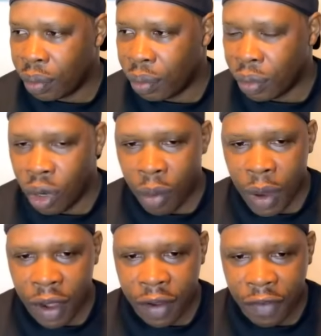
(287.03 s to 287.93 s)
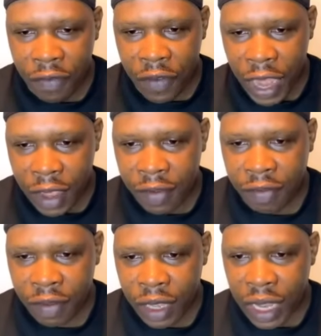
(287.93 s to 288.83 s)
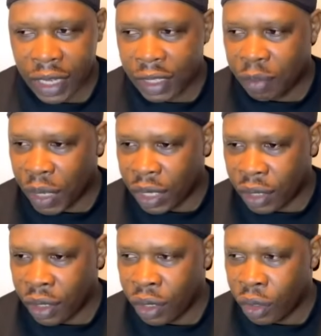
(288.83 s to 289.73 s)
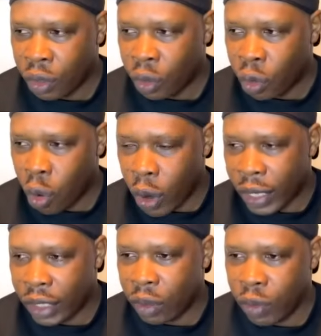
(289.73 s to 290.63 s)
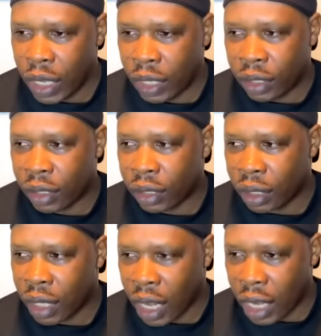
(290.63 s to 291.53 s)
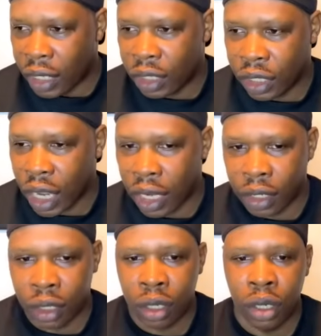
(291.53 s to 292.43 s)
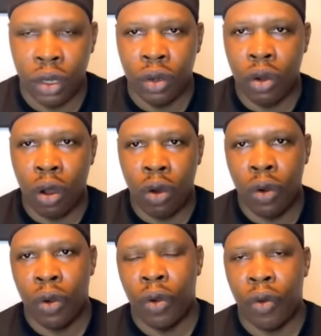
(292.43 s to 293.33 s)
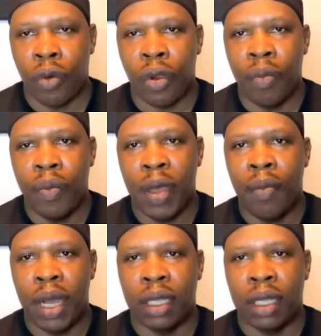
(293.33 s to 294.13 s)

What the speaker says: number 5 and spent 20 weeks on the chart. Now, remember,